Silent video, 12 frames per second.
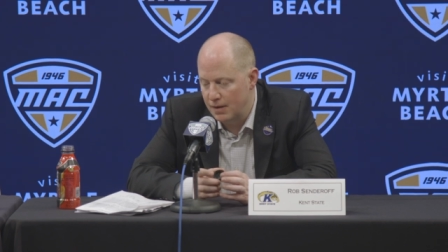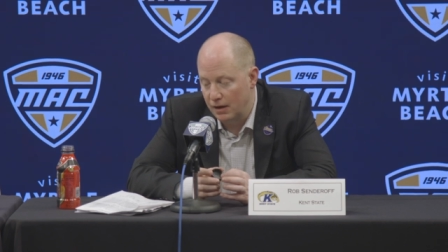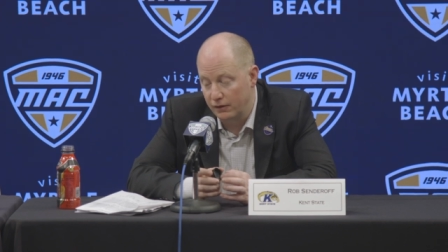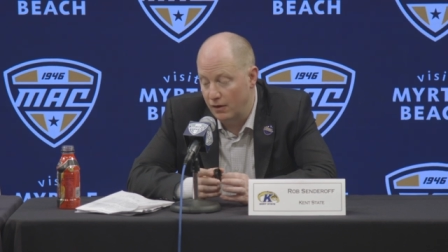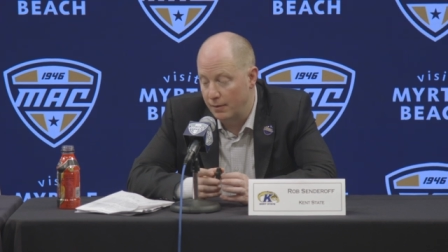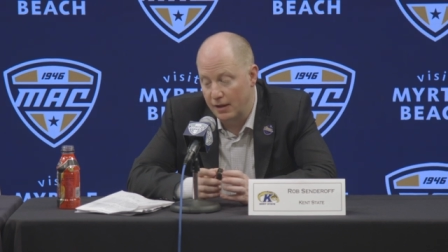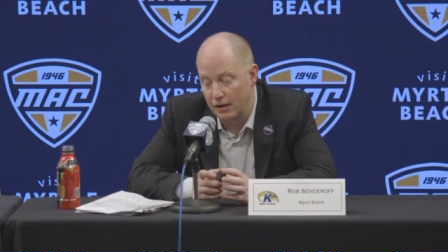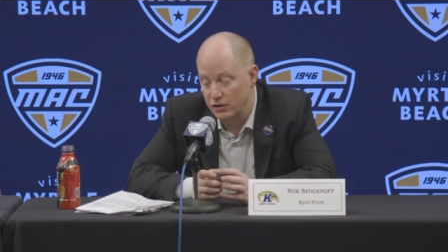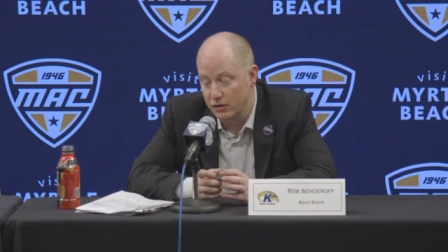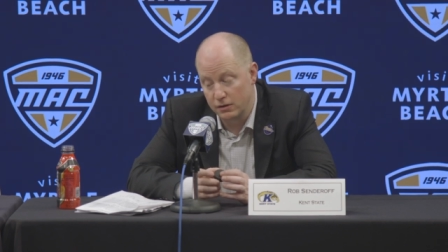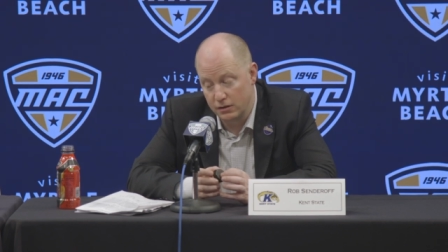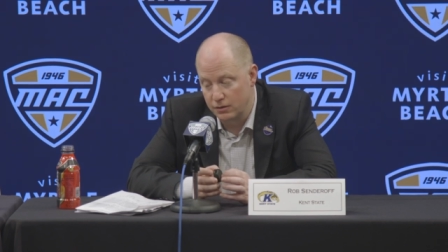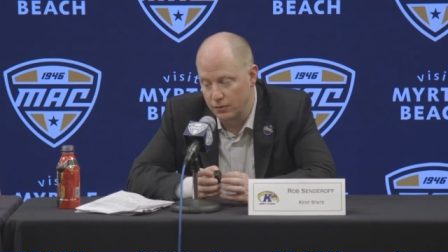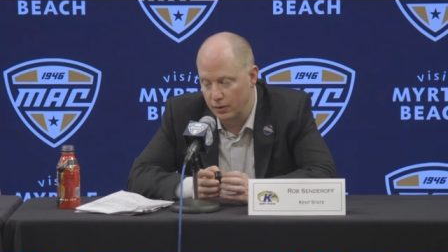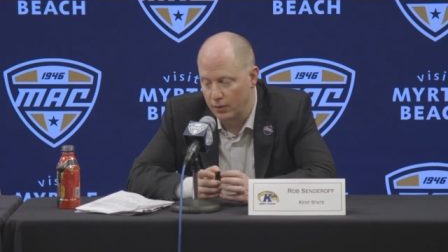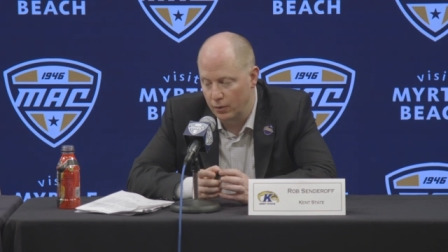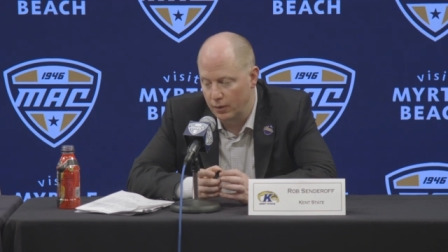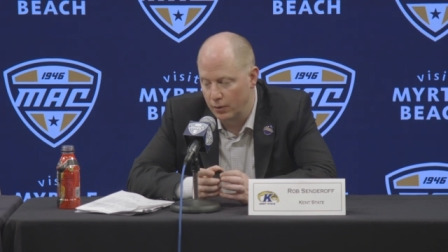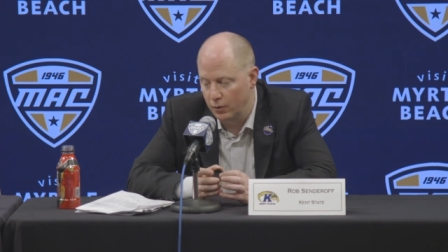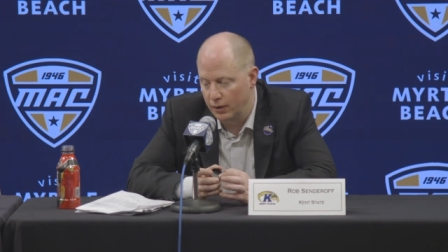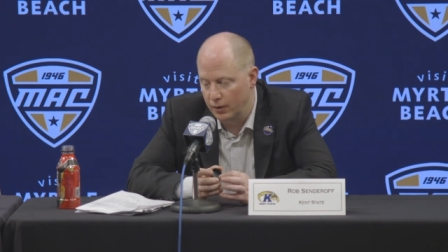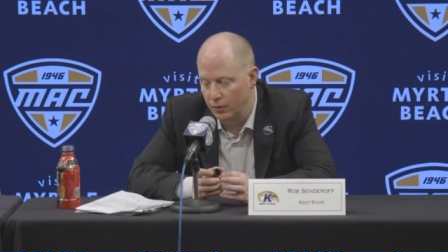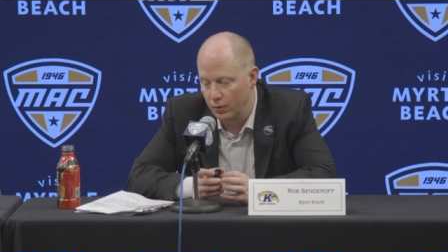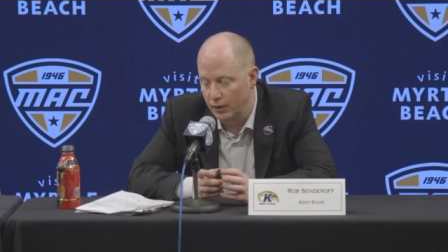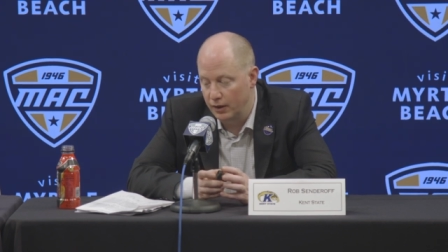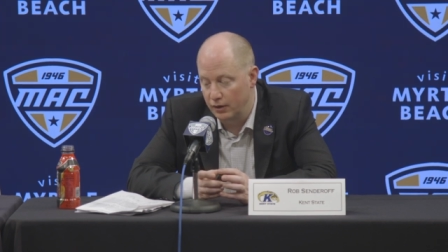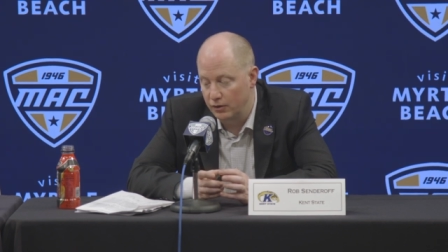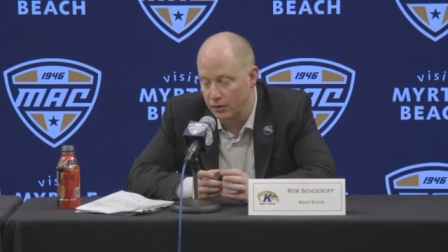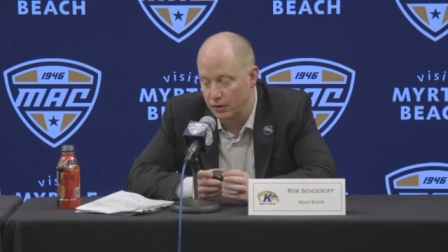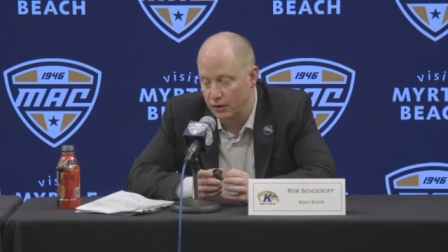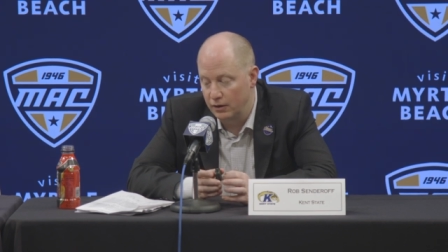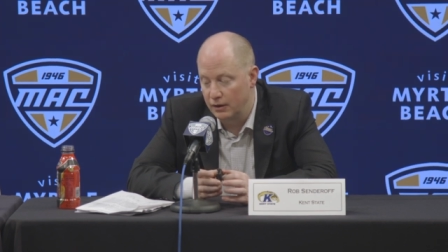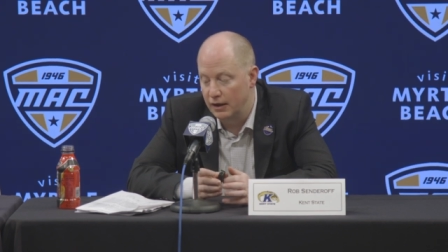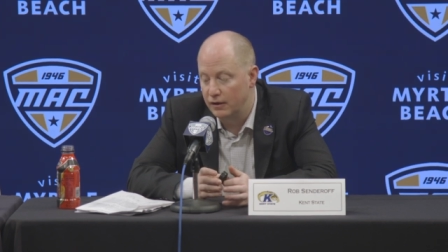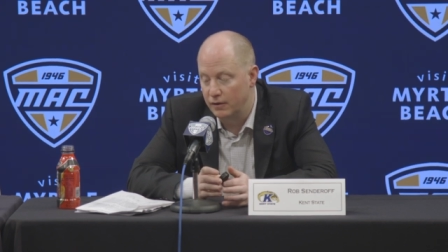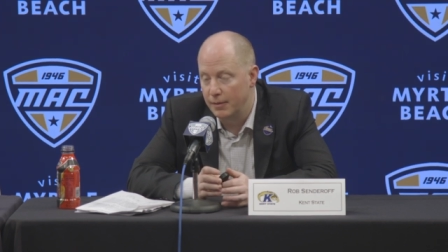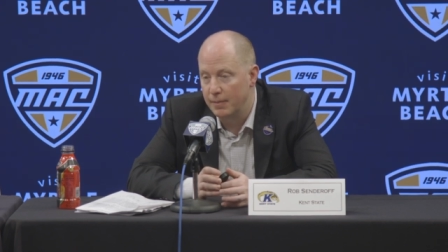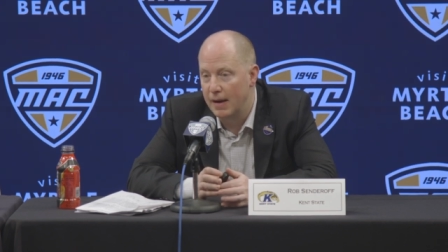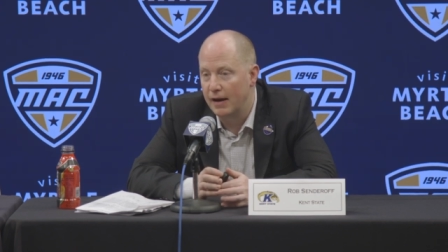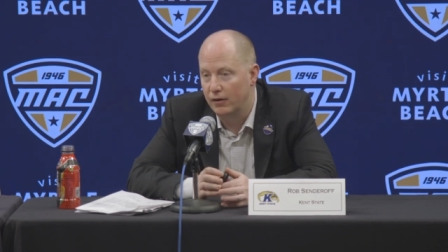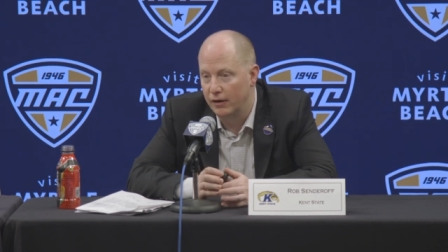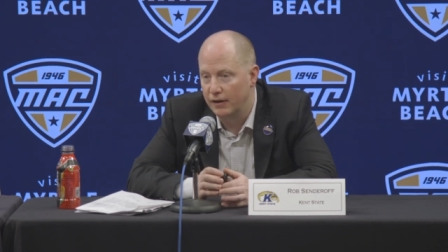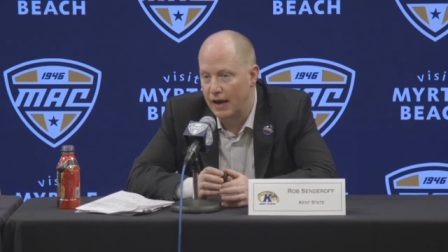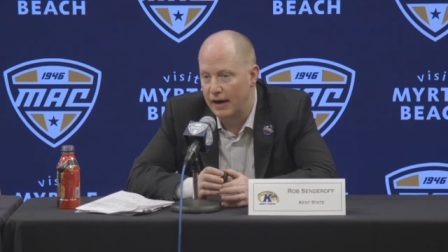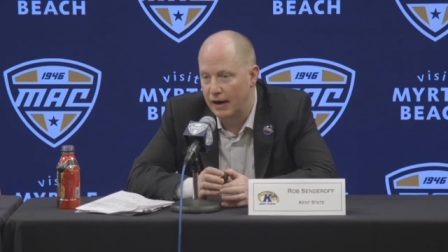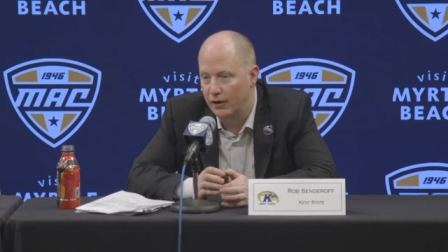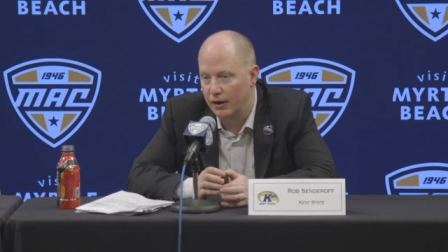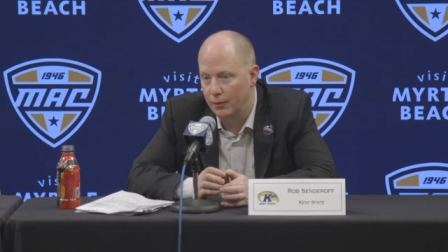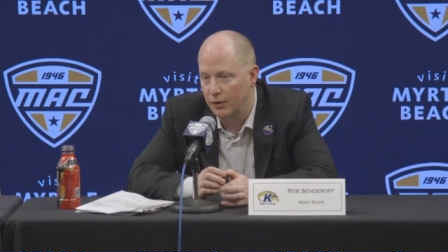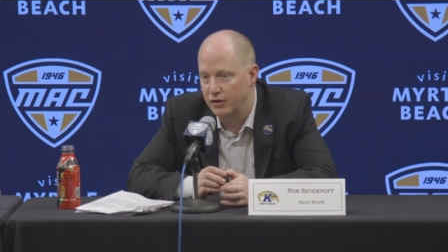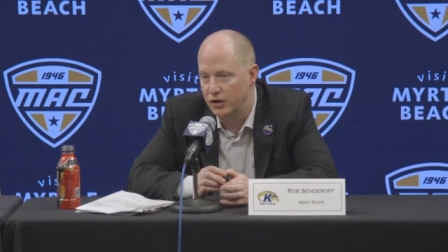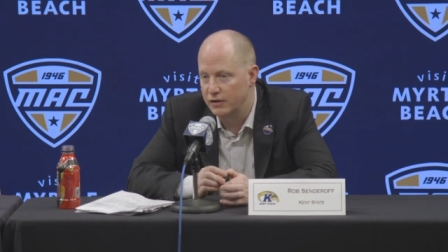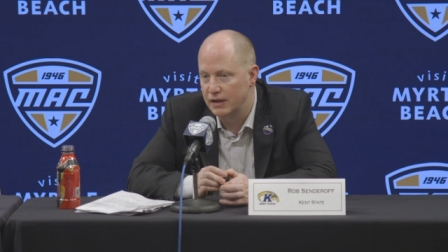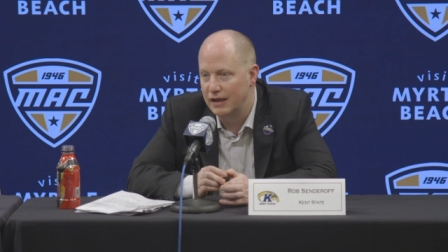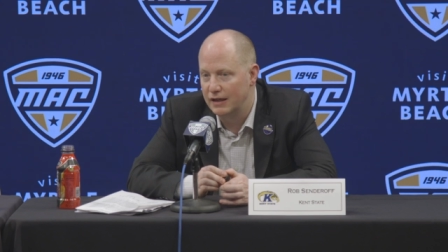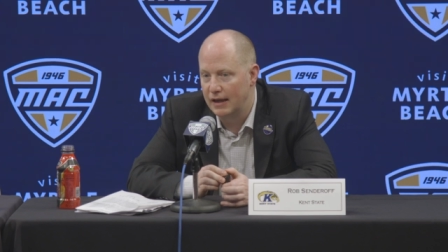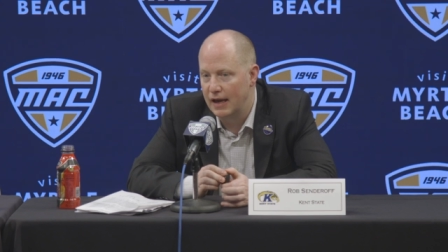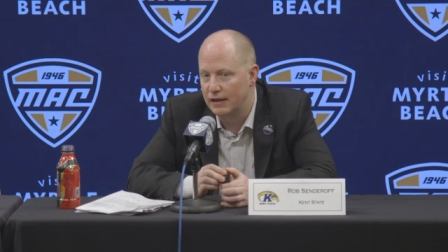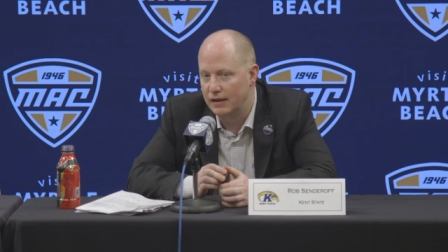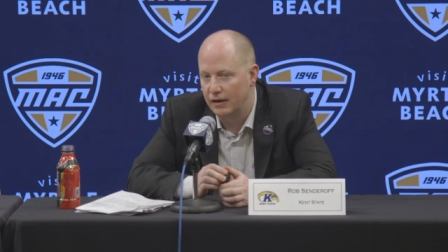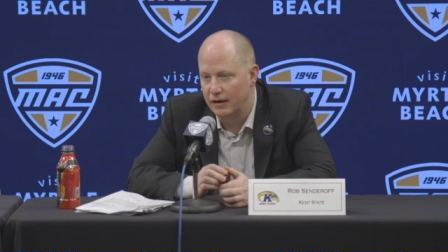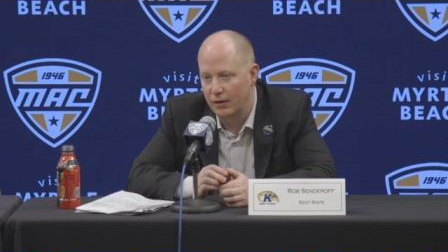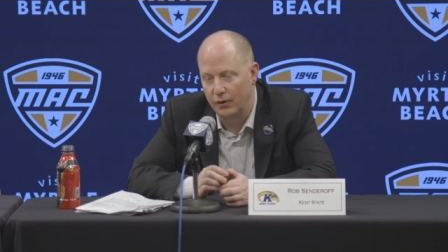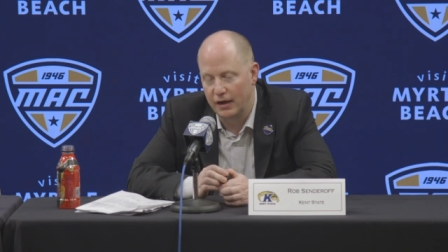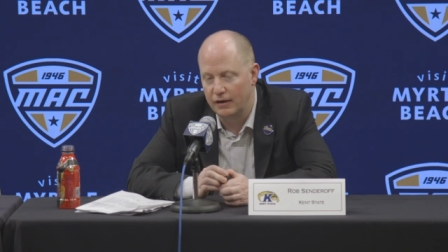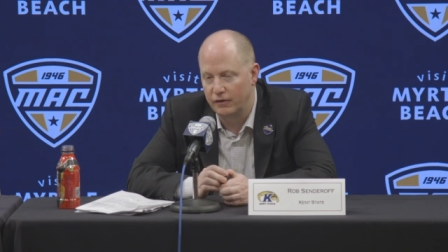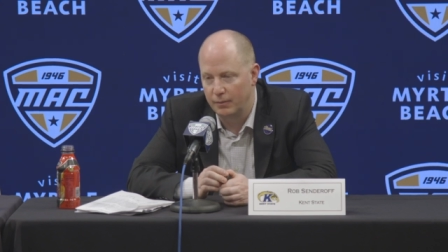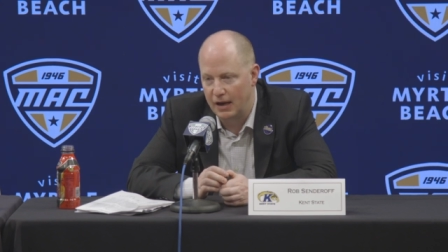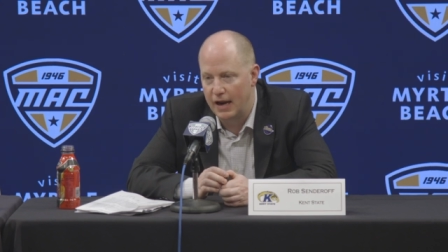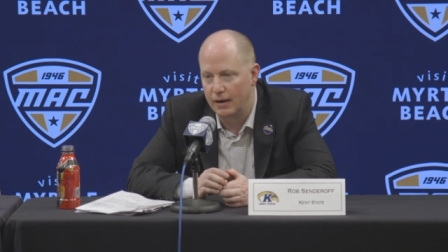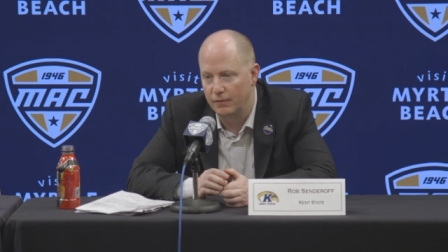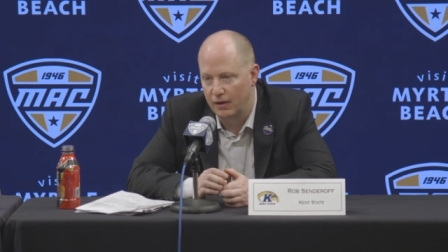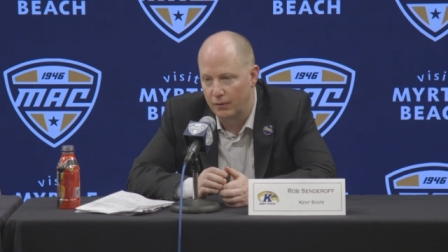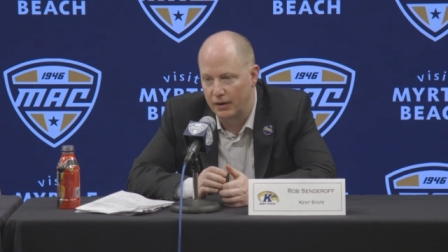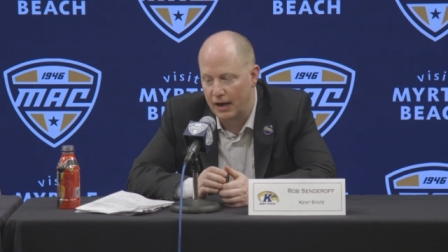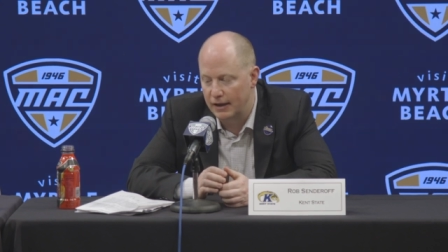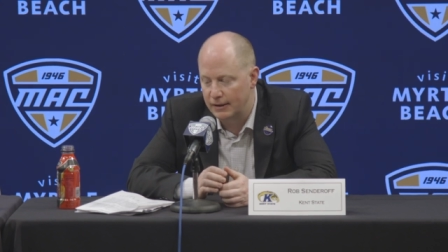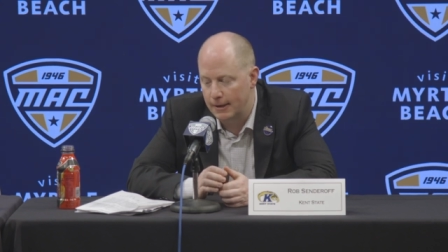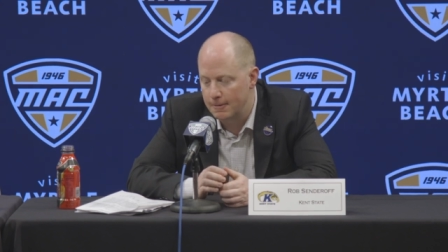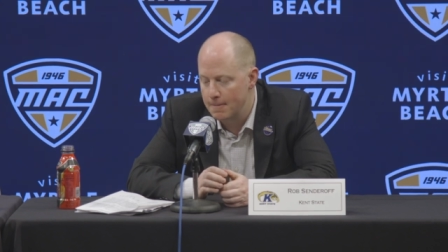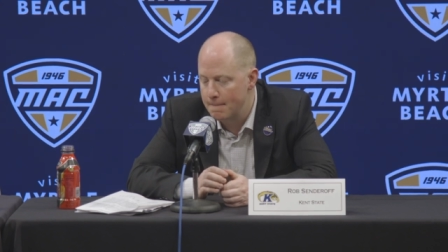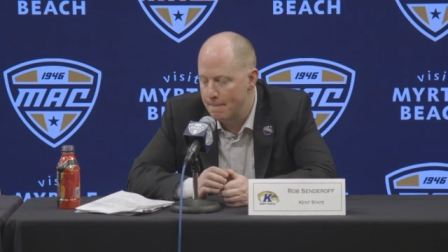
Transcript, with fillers: and some of that just we, we we need to be better in that area, and we just didn't get there. Now we had some games that we got there,